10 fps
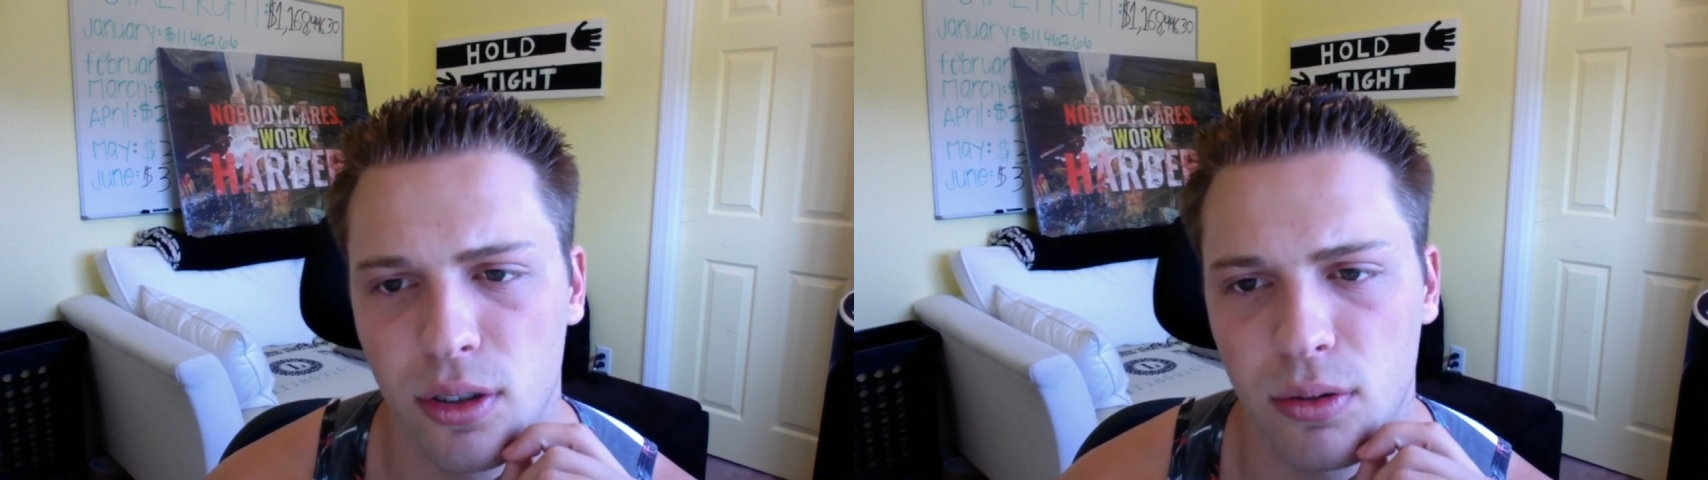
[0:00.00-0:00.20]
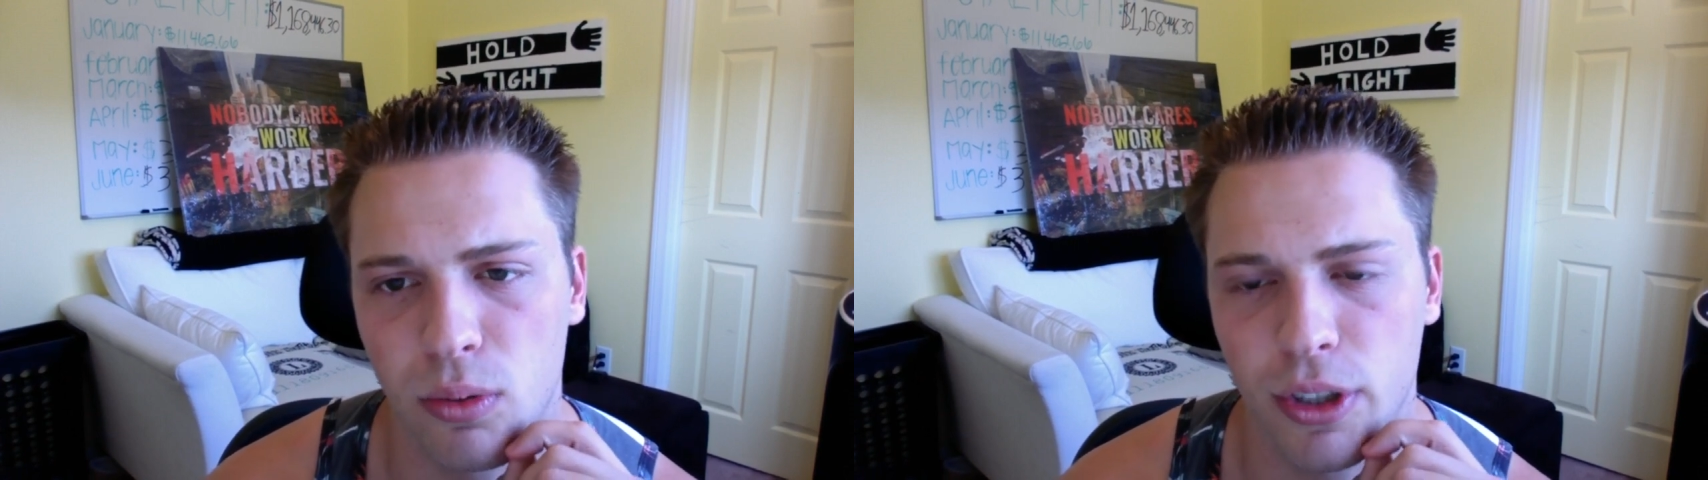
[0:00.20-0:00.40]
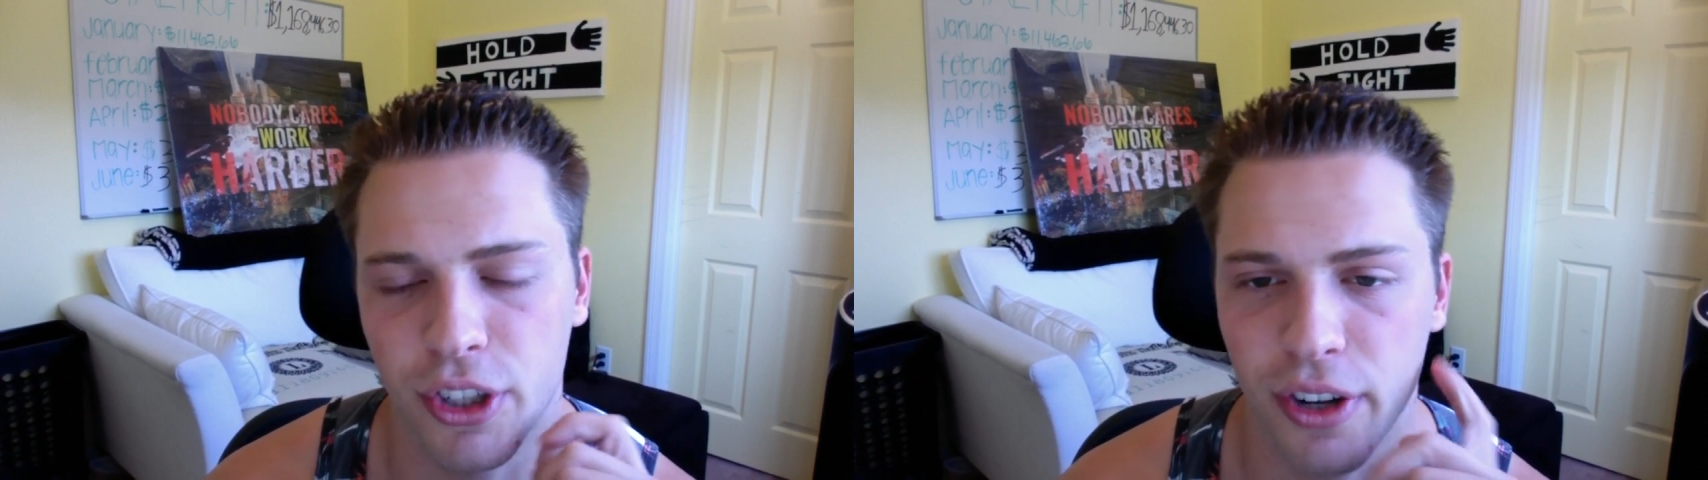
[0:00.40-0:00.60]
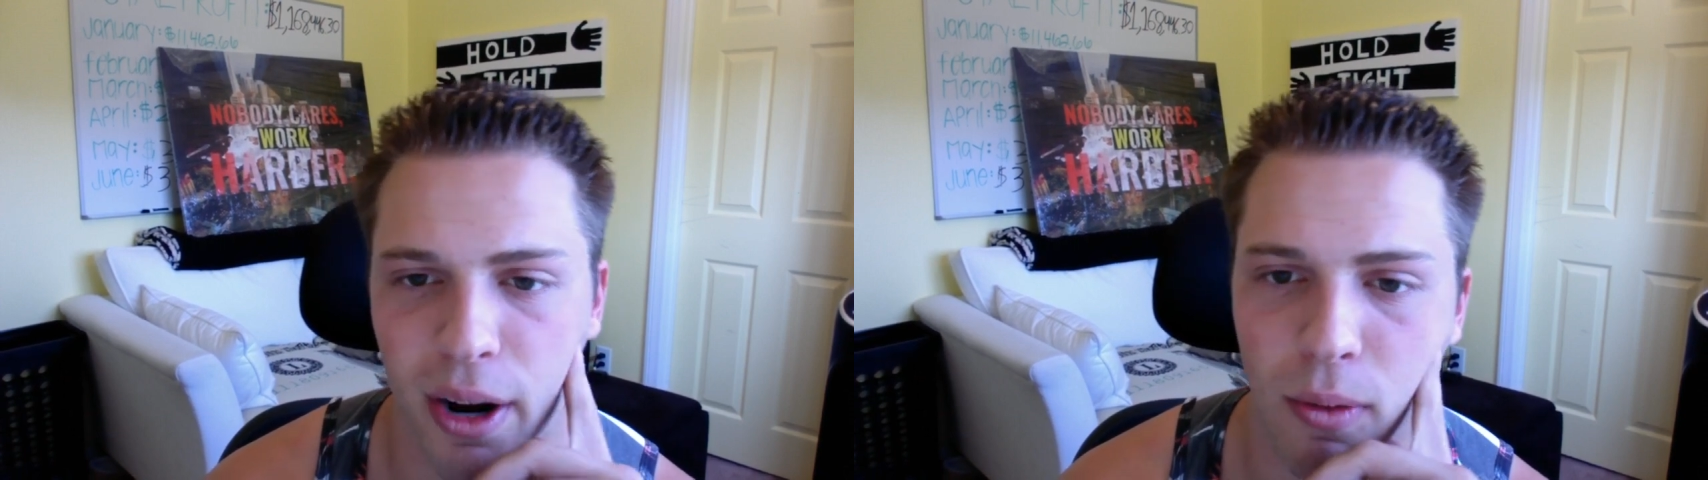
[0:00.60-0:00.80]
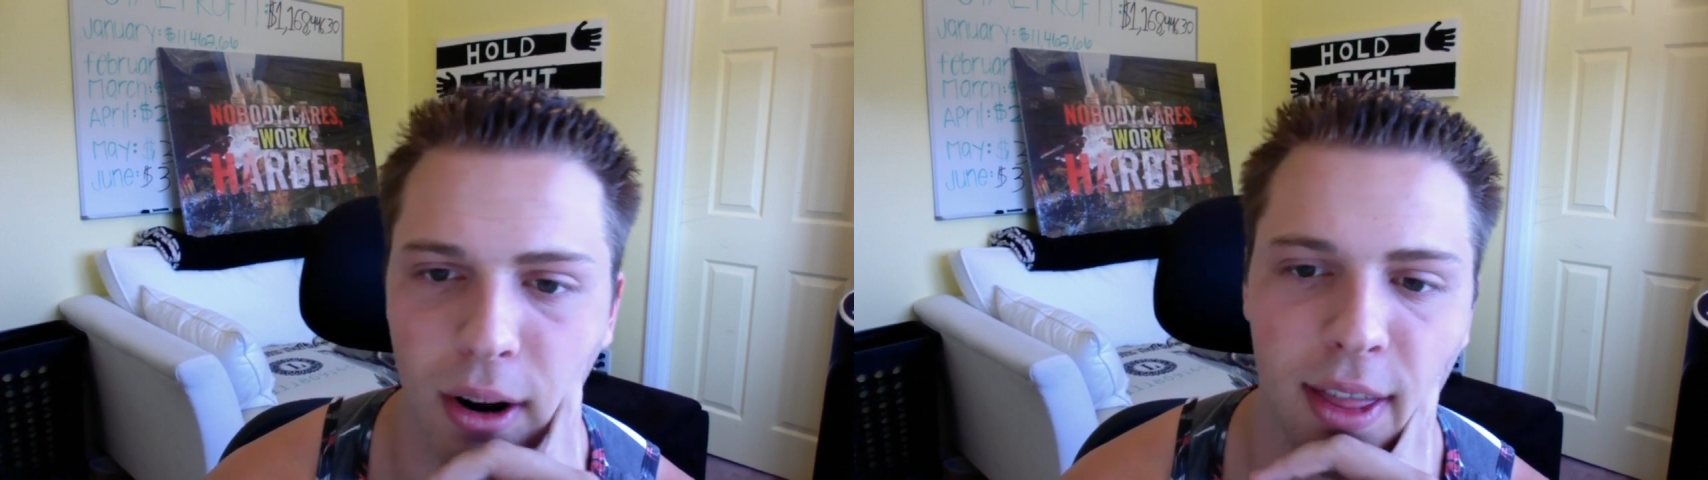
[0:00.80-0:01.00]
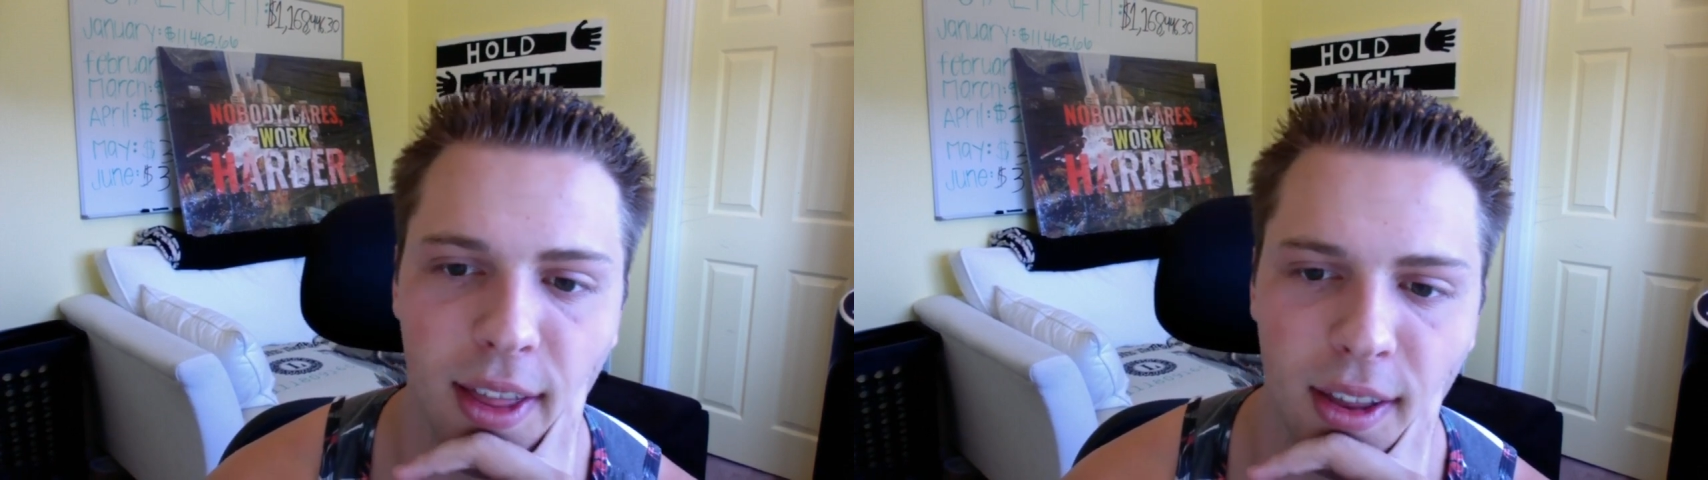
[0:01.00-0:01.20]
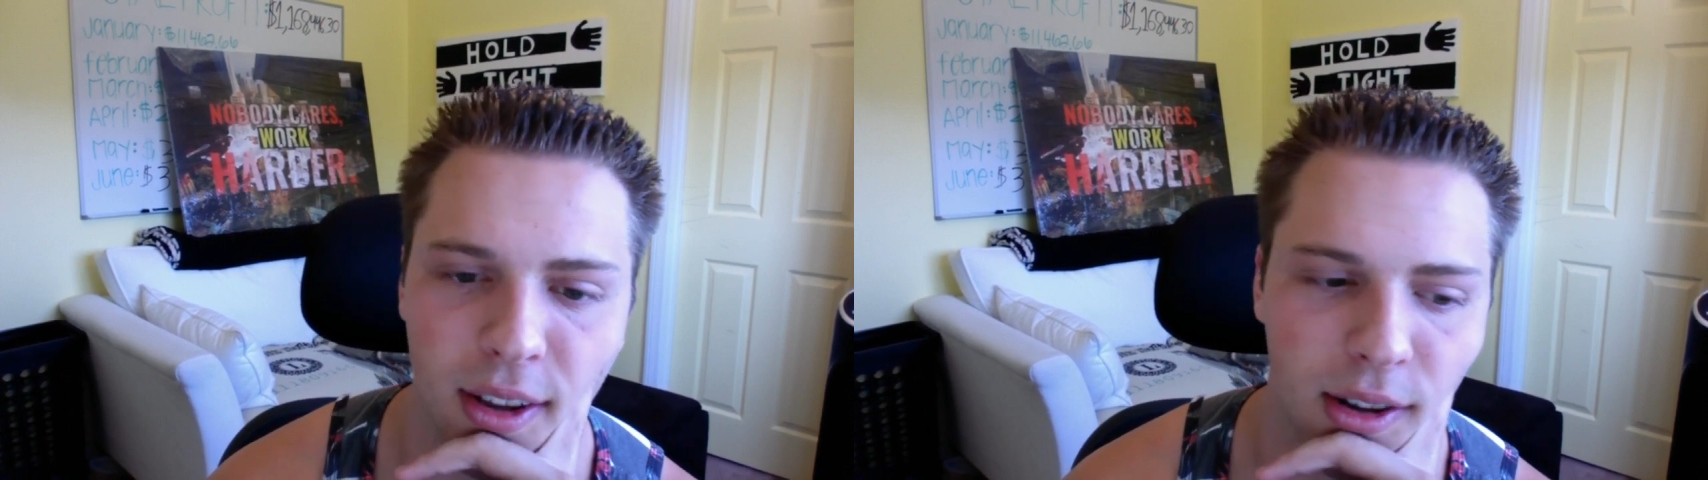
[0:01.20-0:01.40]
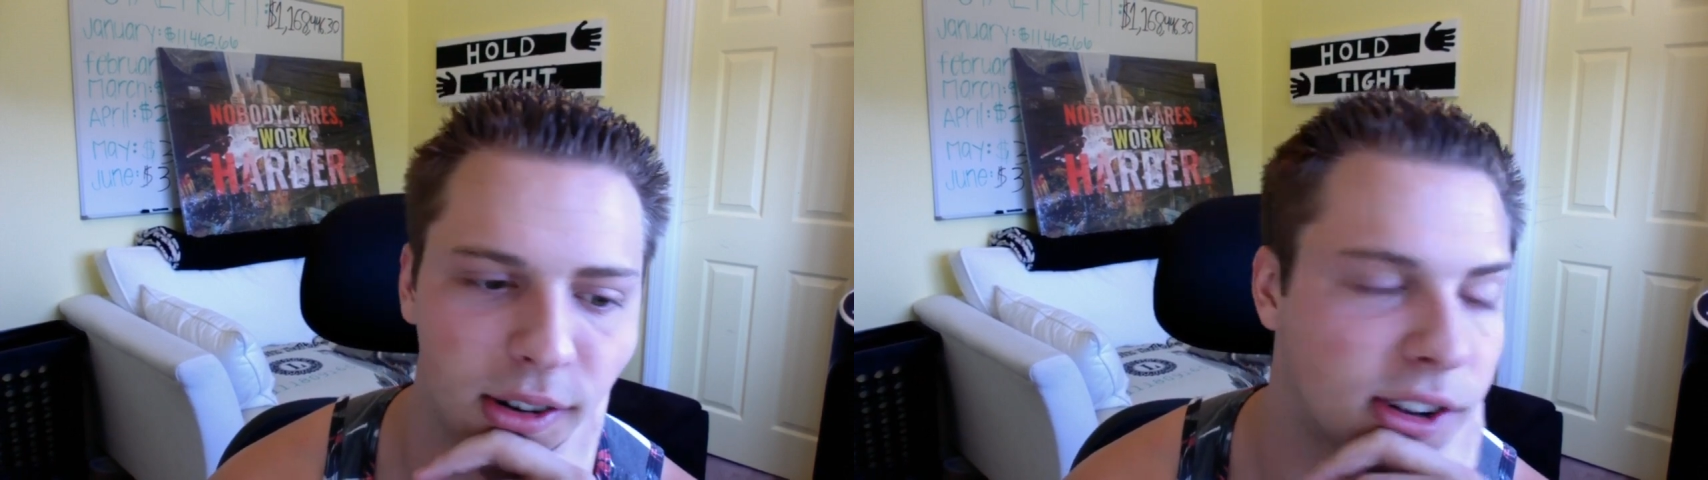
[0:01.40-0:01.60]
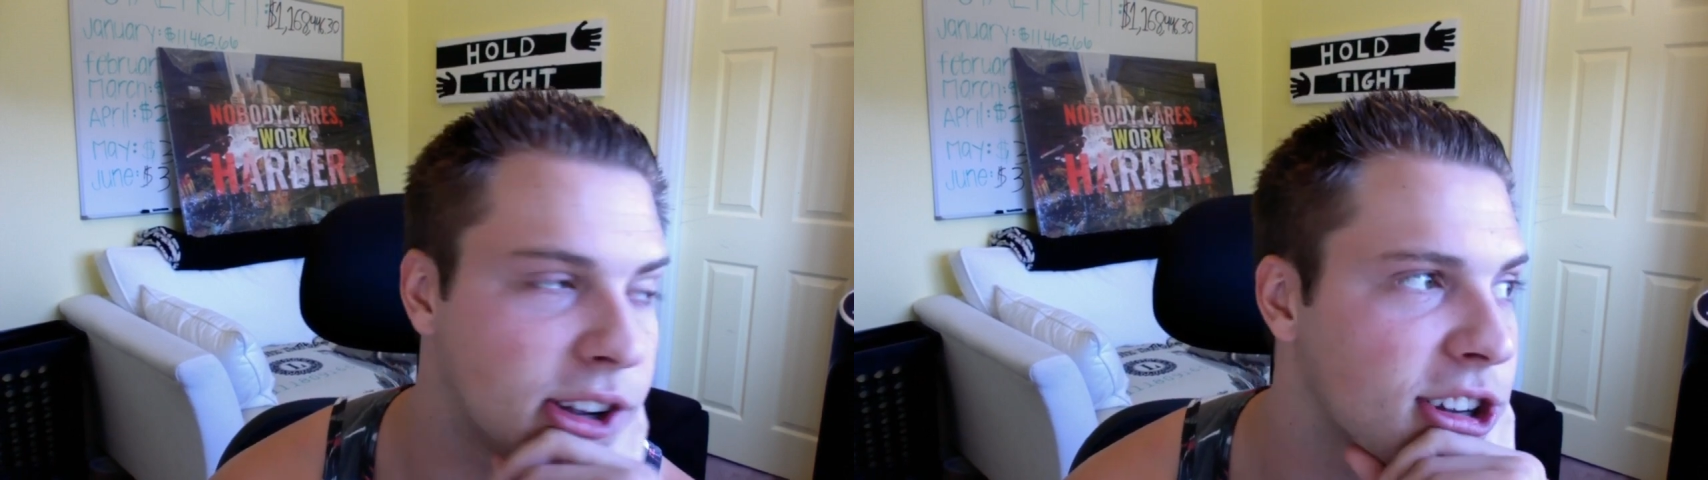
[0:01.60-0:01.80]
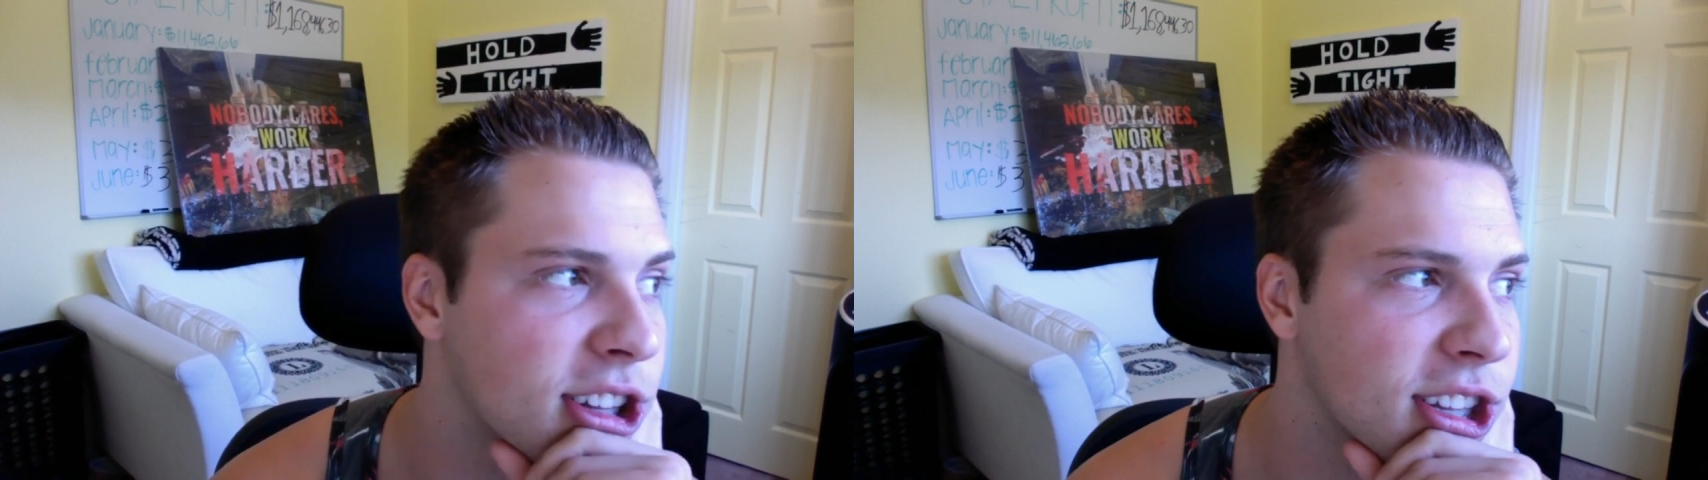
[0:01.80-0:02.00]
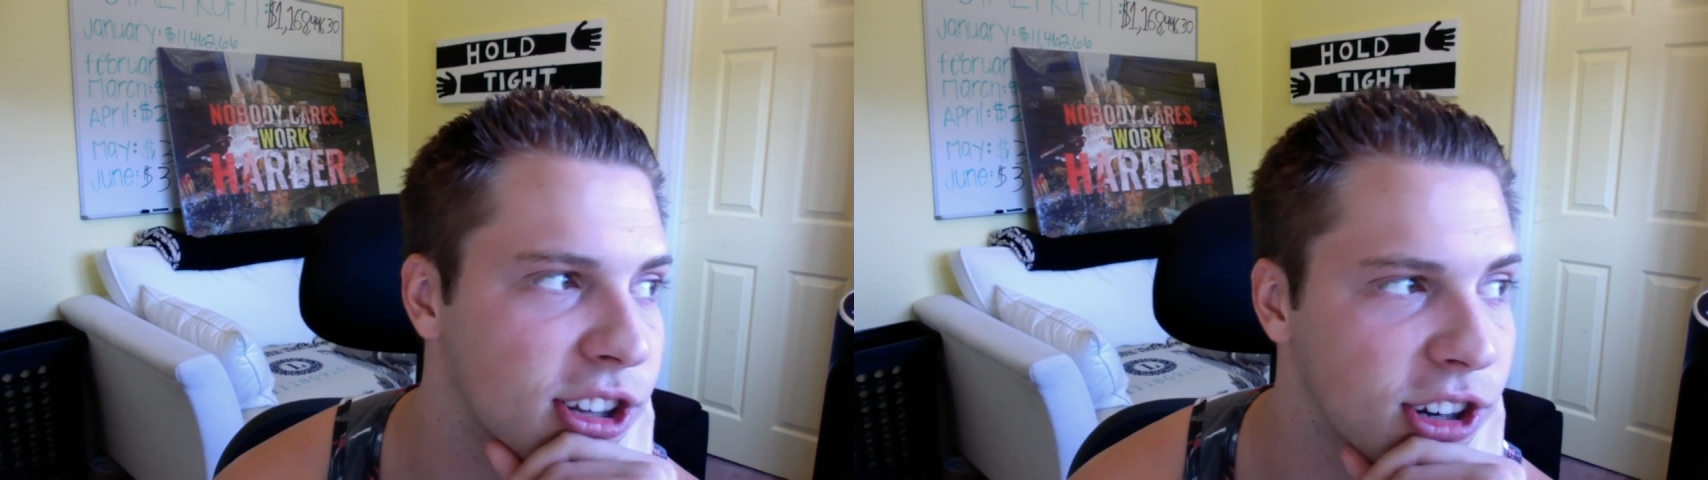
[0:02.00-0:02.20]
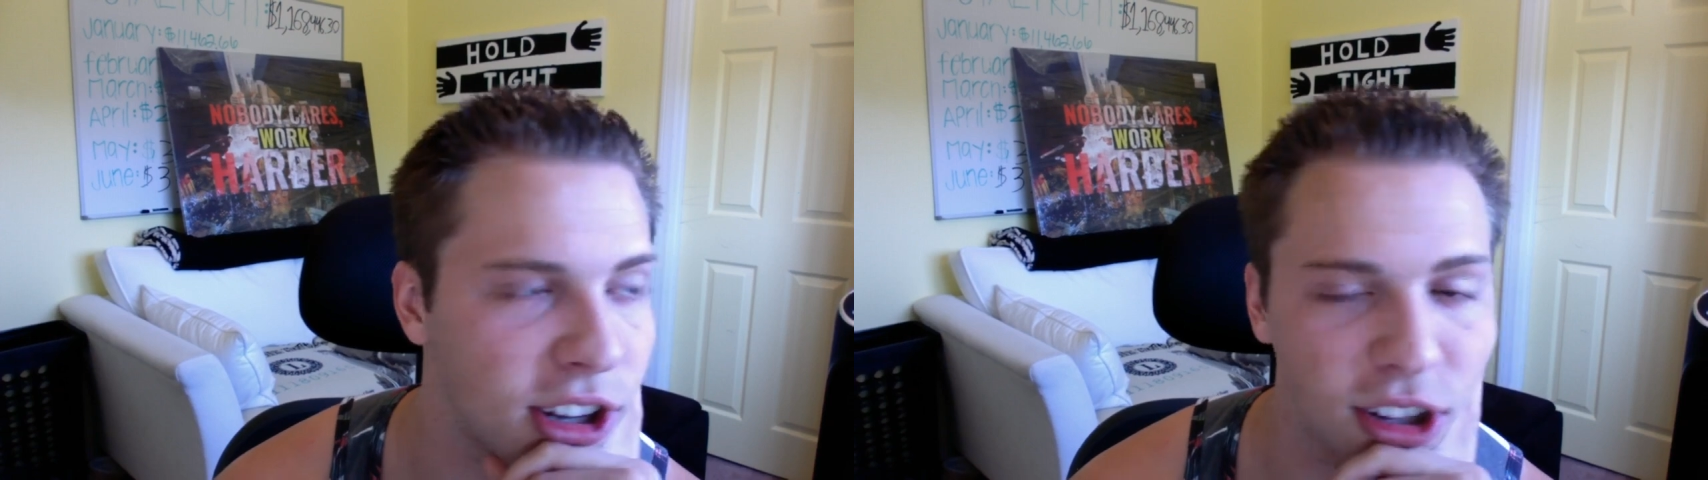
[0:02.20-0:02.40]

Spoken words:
What's your net worth? I did it the other day.